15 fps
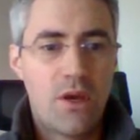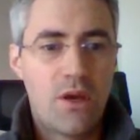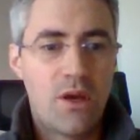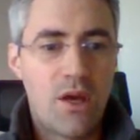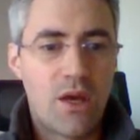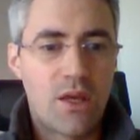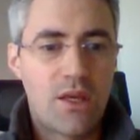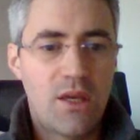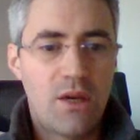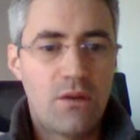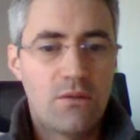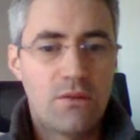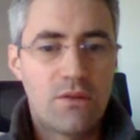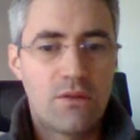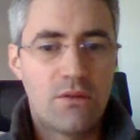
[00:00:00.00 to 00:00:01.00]

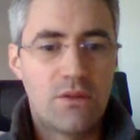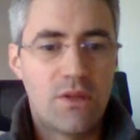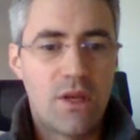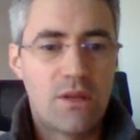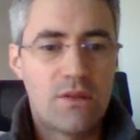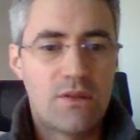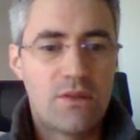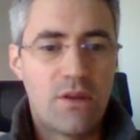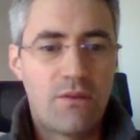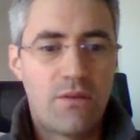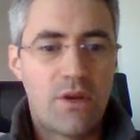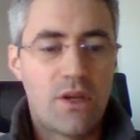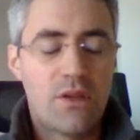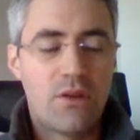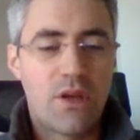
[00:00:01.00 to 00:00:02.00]
account? So that's
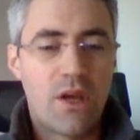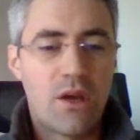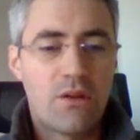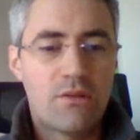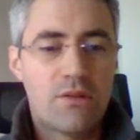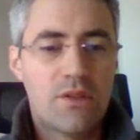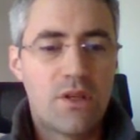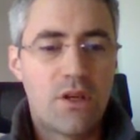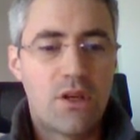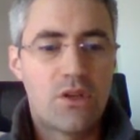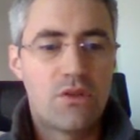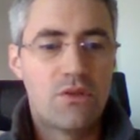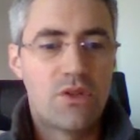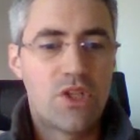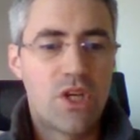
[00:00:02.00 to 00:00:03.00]
definitely the kind of thing I
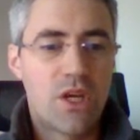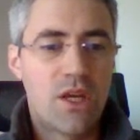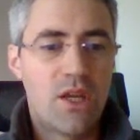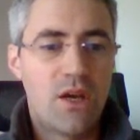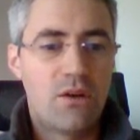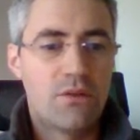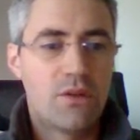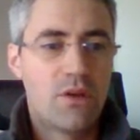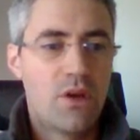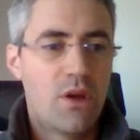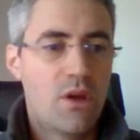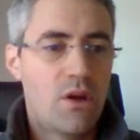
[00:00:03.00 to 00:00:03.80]
should check it out